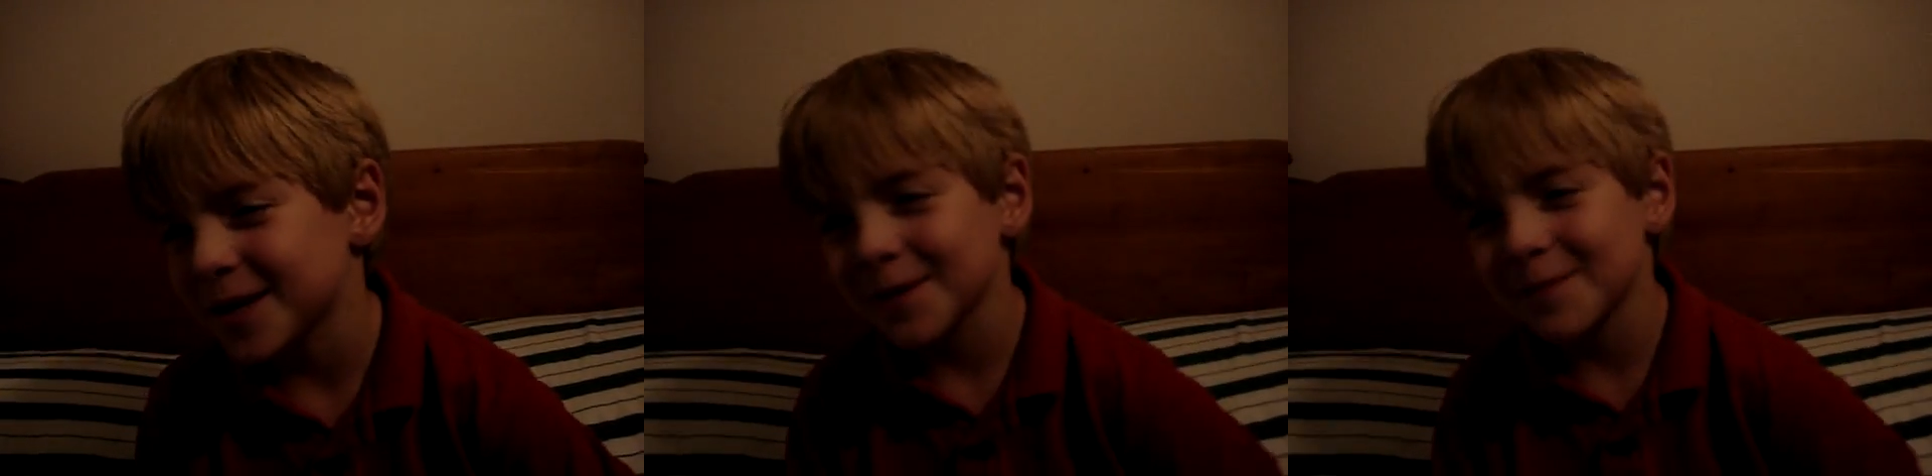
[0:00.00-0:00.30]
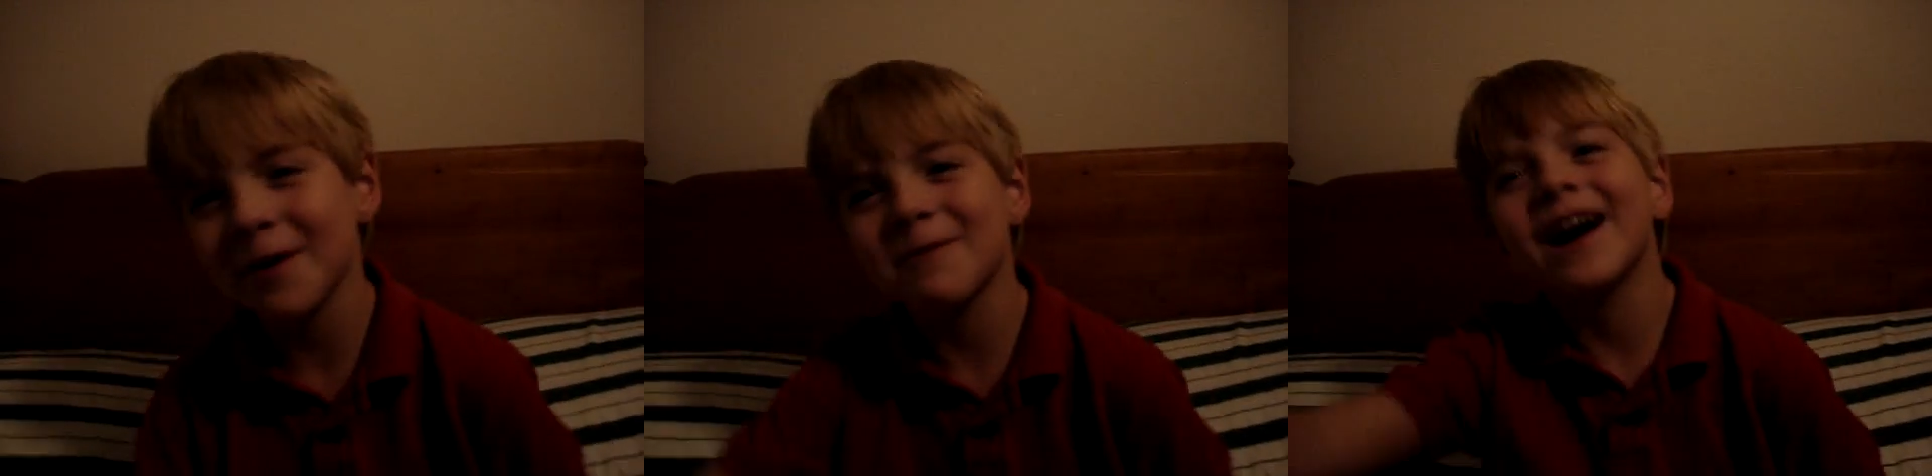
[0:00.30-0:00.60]
you
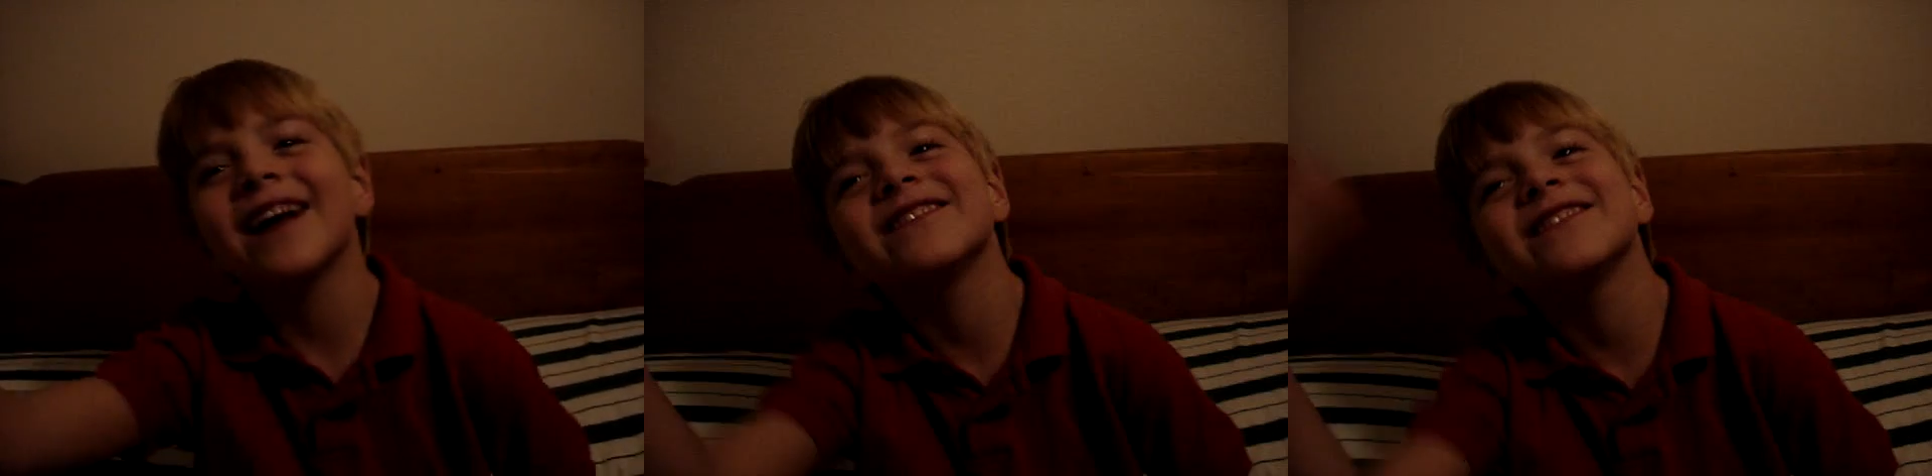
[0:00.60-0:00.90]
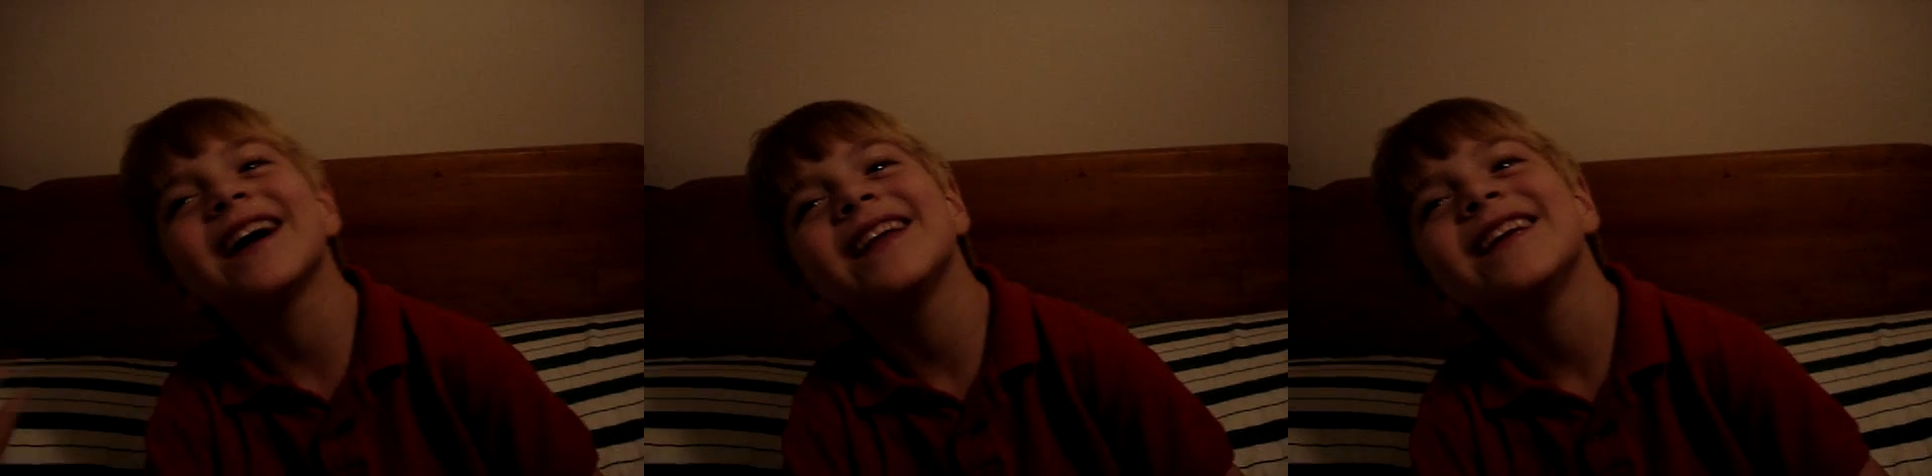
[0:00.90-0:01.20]
put water
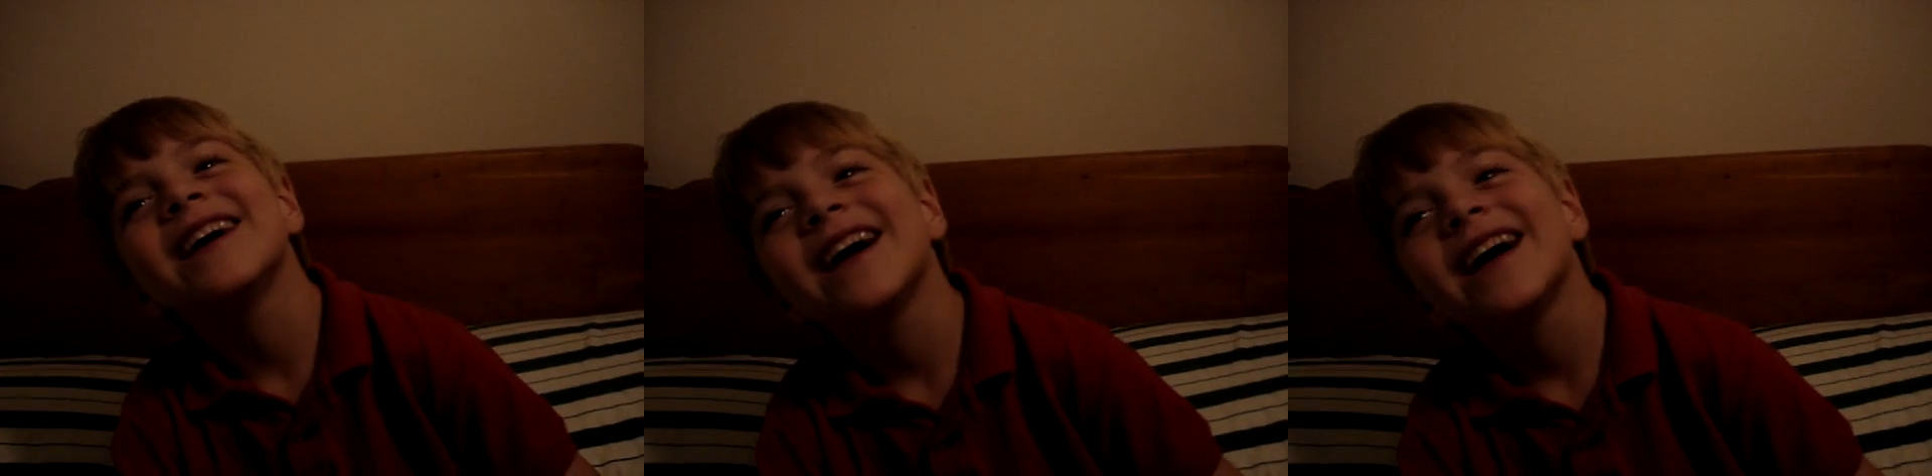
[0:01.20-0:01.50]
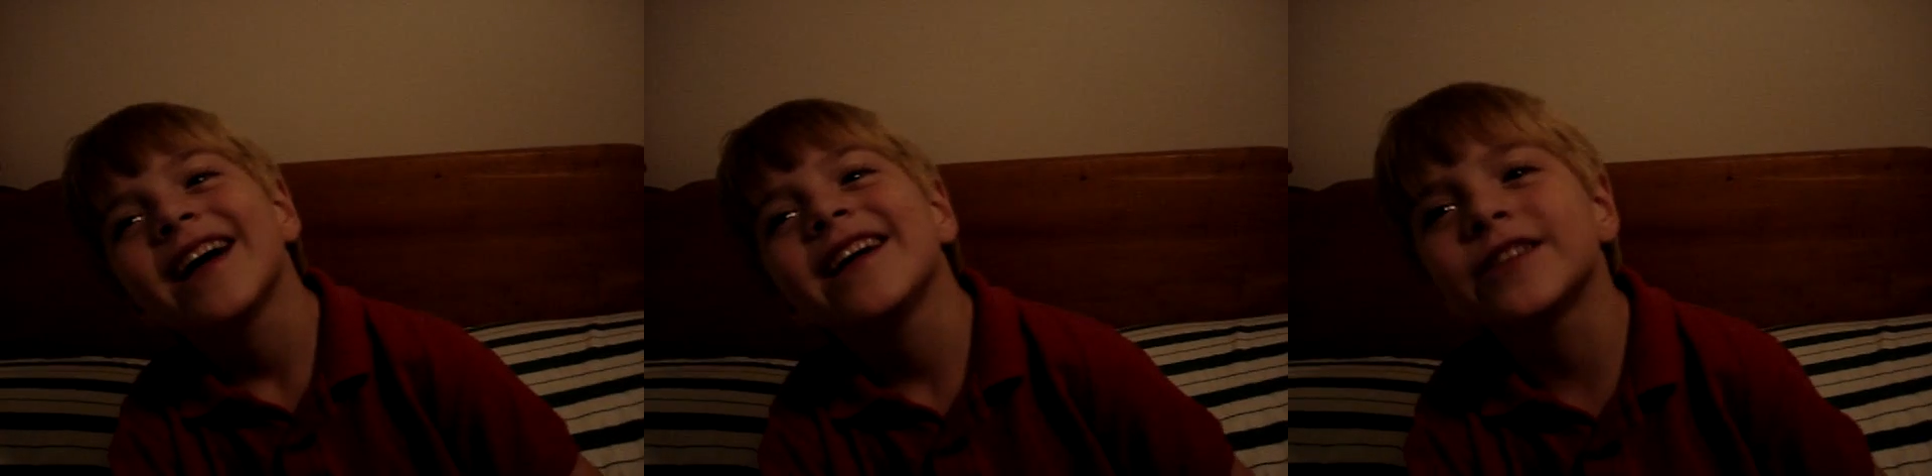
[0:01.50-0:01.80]
in,
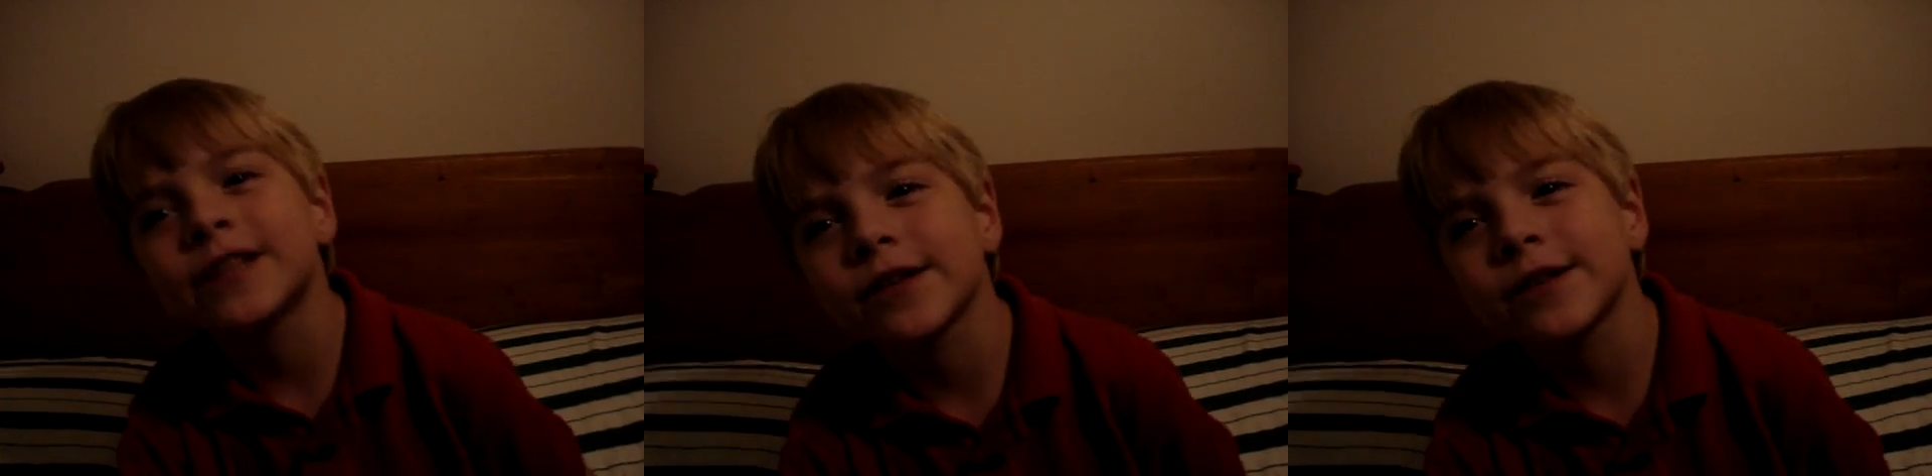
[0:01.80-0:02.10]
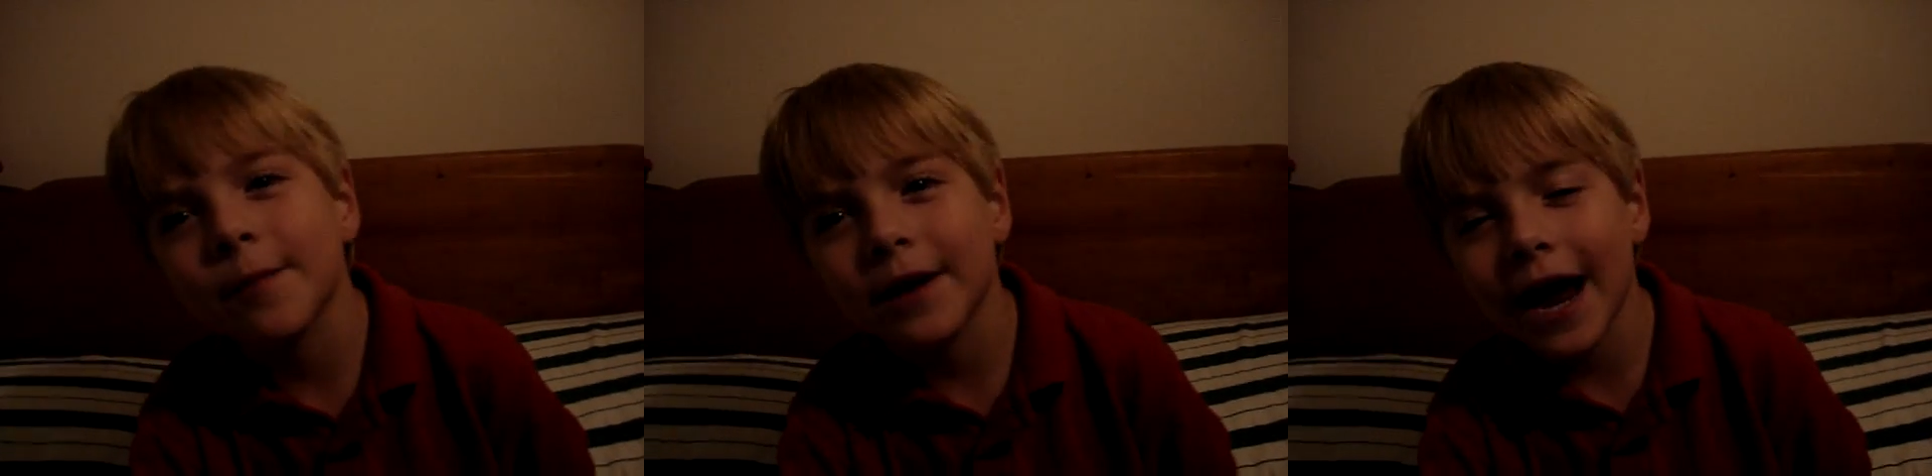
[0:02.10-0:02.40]
you tell
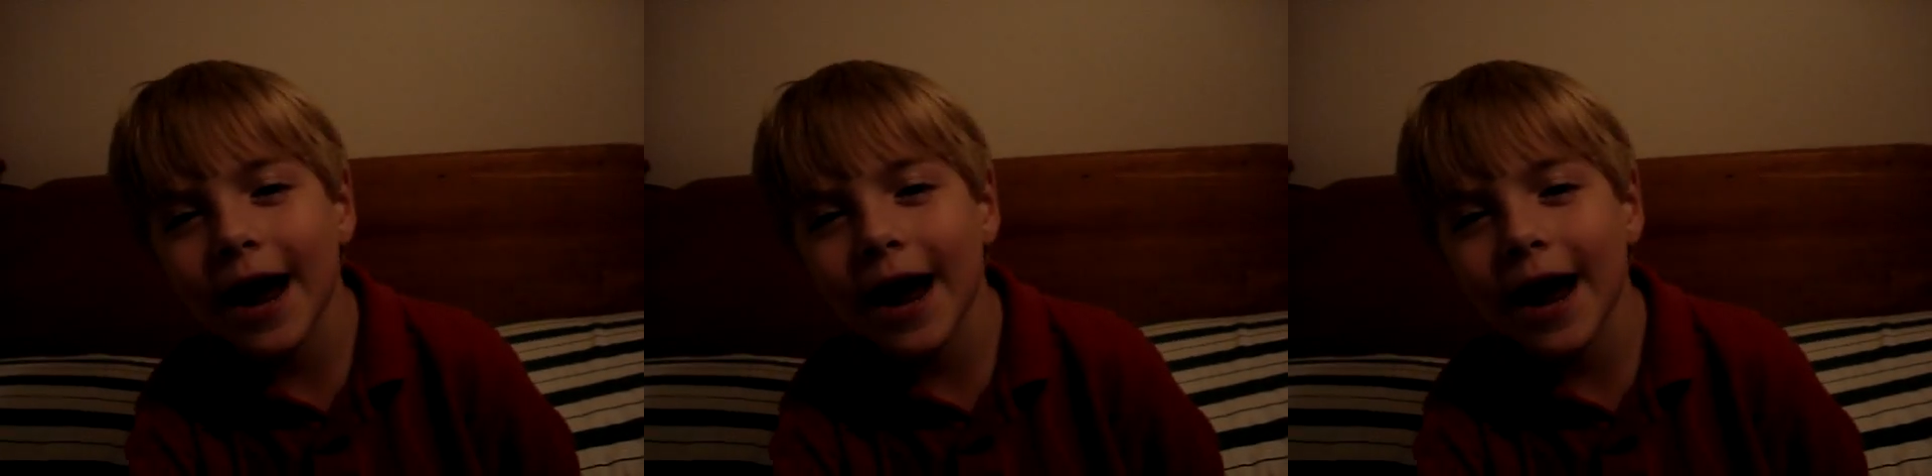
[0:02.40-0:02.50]
somebody,